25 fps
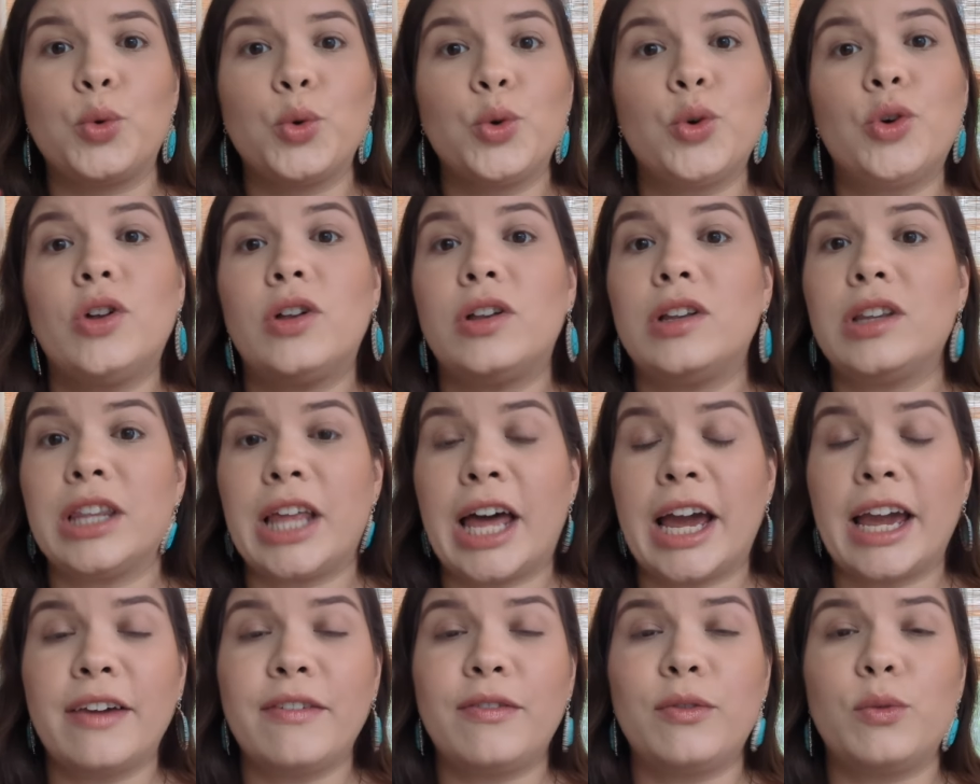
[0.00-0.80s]
rural
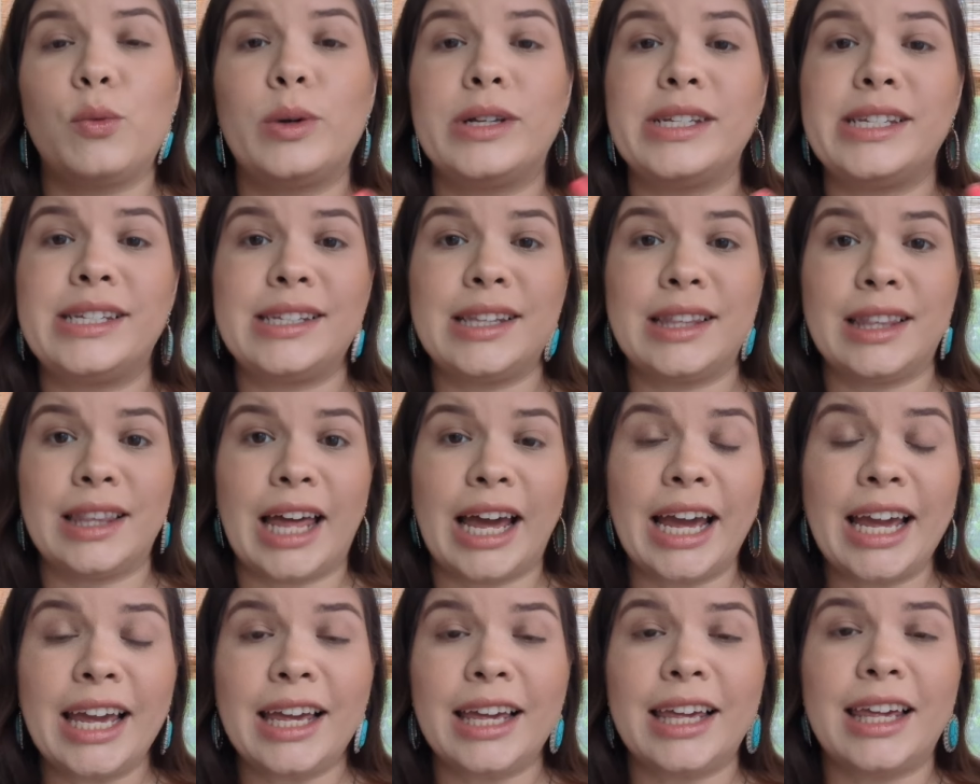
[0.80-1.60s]
life was
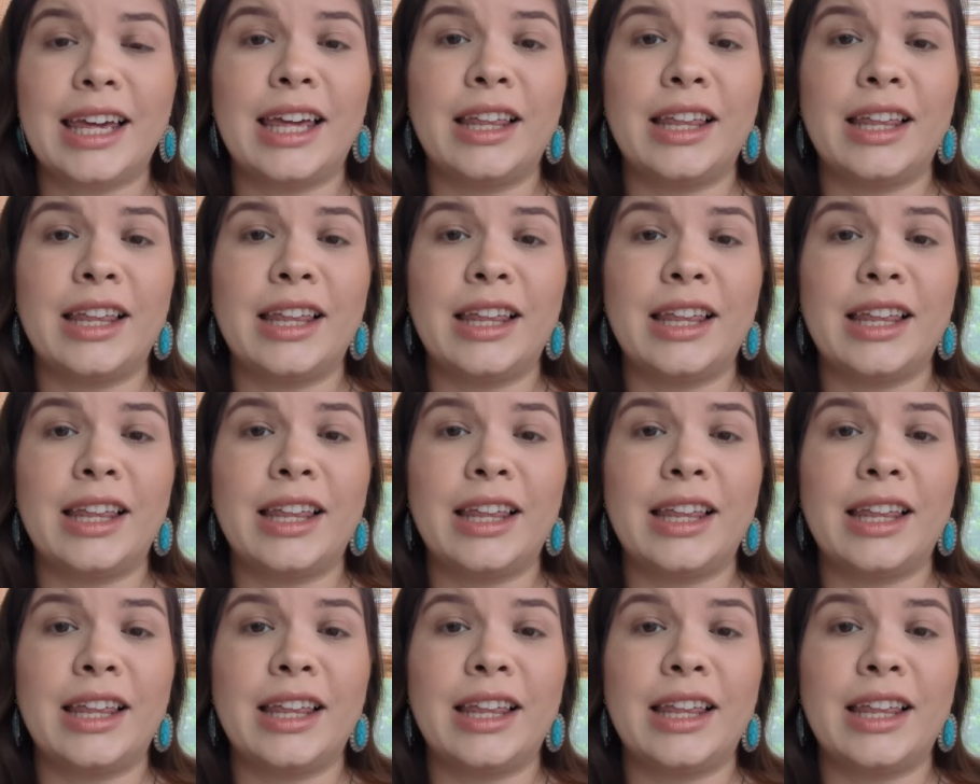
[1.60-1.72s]
like